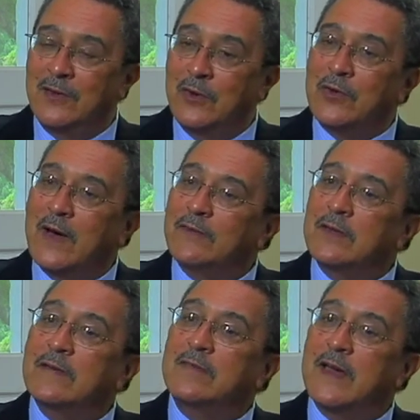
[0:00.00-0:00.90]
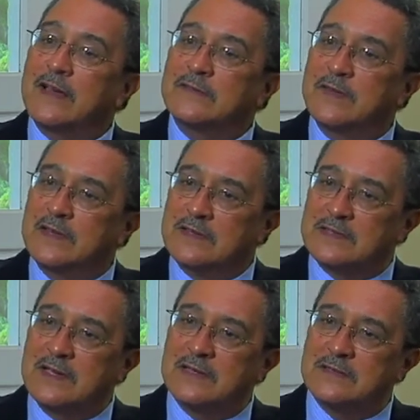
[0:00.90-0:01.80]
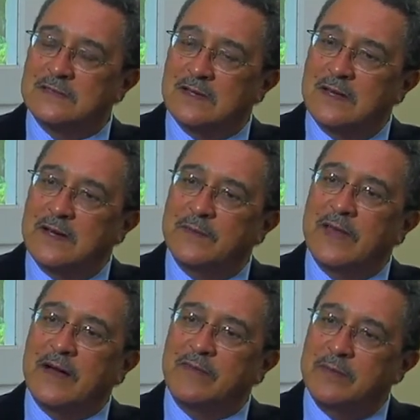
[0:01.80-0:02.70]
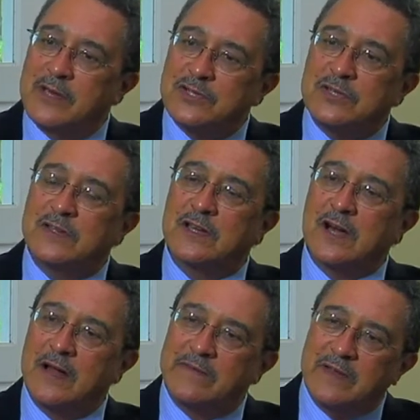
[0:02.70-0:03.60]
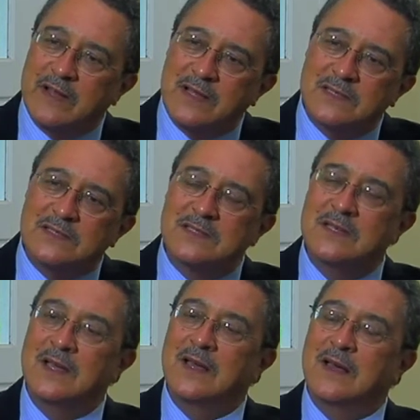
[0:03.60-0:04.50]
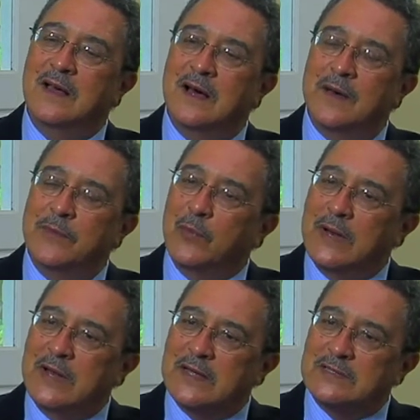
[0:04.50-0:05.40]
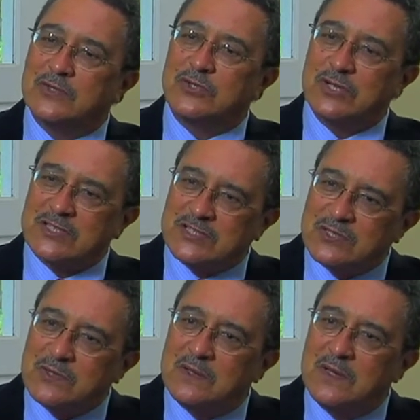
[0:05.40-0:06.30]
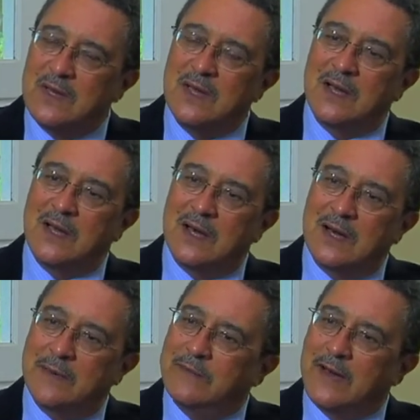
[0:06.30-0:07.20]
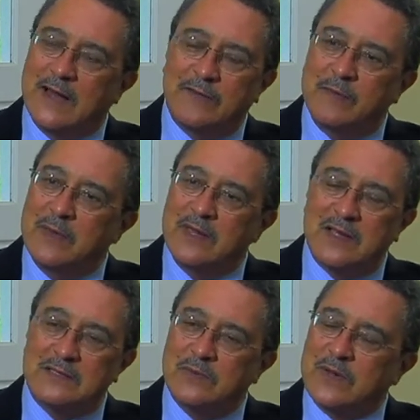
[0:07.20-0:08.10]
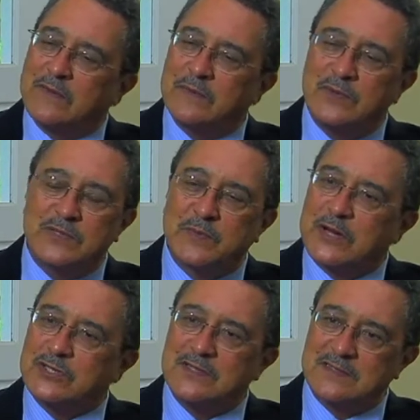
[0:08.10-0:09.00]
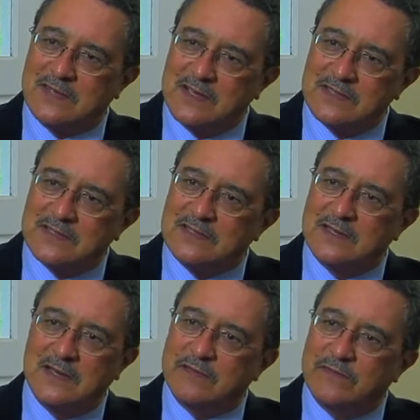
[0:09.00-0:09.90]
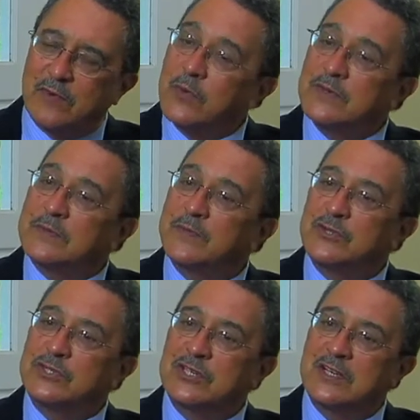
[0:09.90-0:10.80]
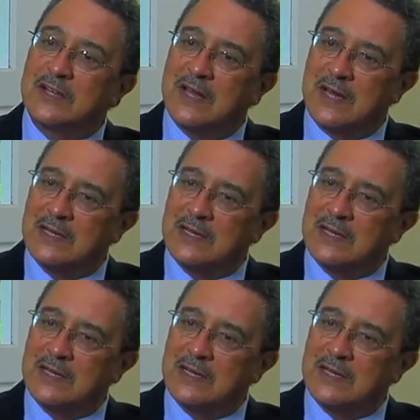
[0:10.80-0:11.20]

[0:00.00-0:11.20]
you know, you have to give thanks for these things um, the affirmation, the confidence, um, the willingness to trust you. Um, and for me, that's one of the most precious things. I've always appreciated that.